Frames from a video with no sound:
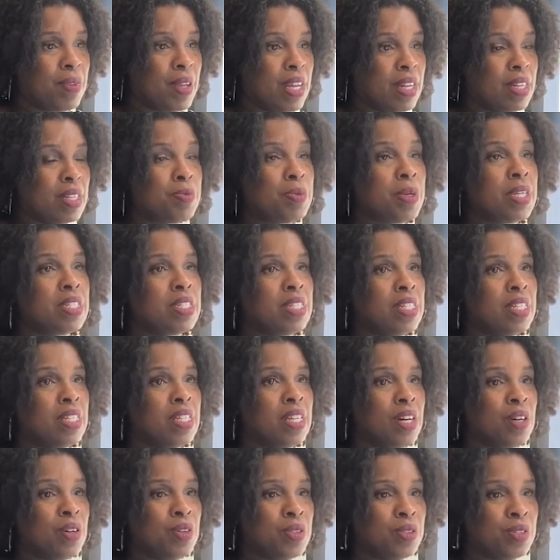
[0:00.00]
and especially
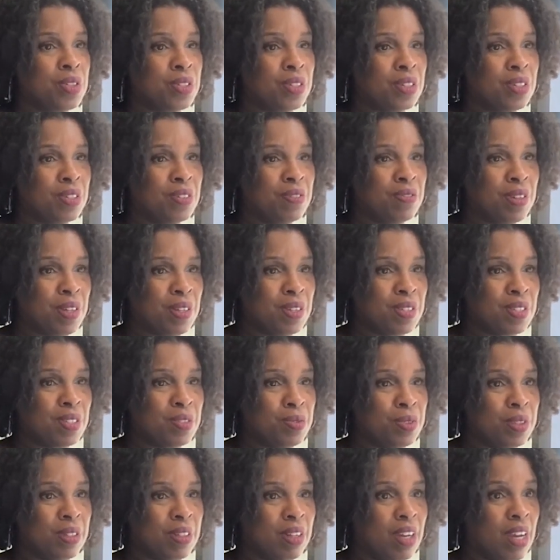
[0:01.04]
the older folks
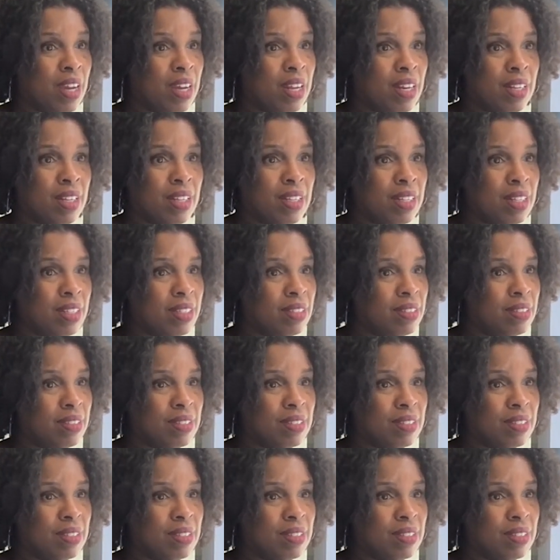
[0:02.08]
were kind of